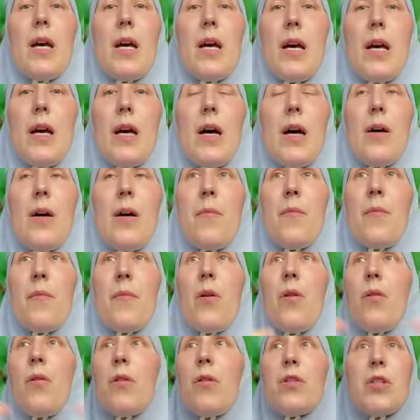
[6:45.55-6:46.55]

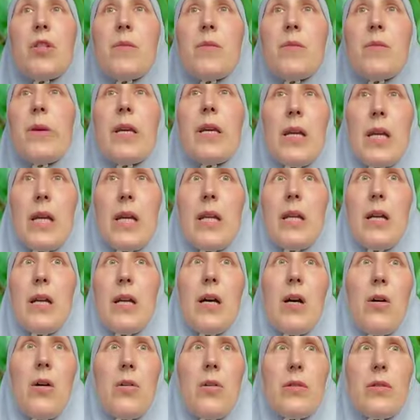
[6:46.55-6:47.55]
or just being in
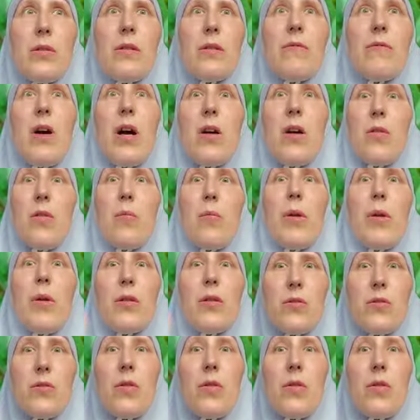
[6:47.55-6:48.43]
a hot environment.